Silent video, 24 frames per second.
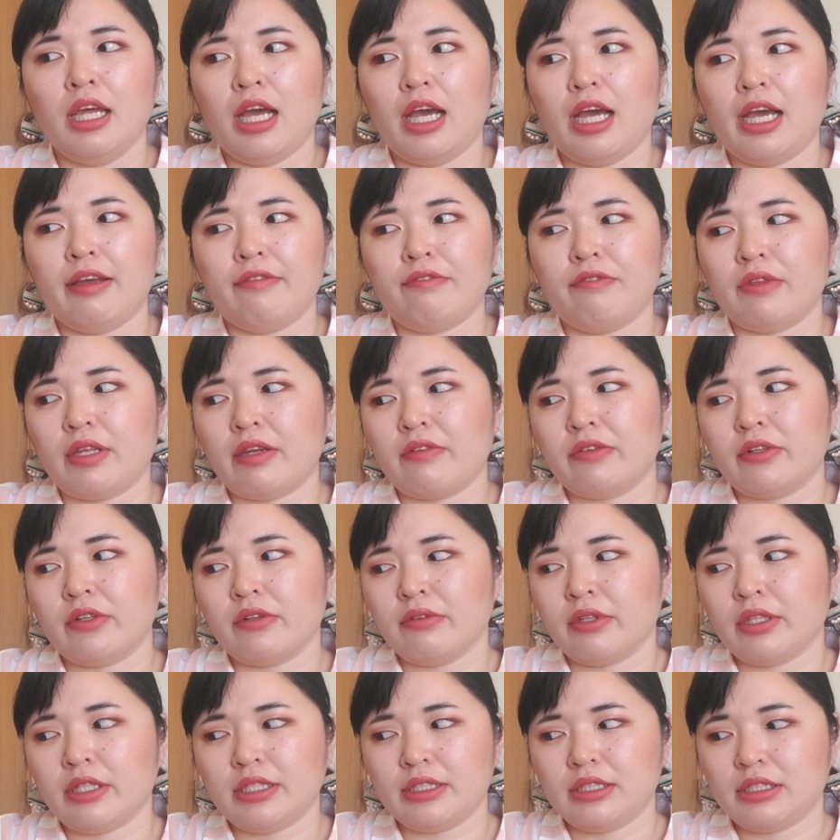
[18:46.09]
I've never
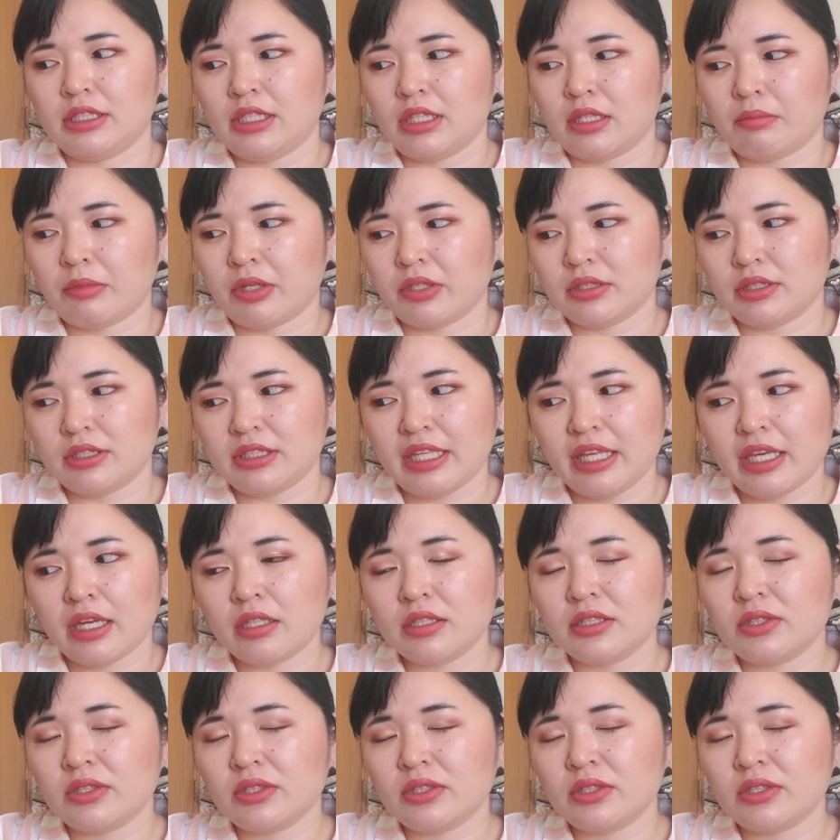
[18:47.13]
really seen them on sale,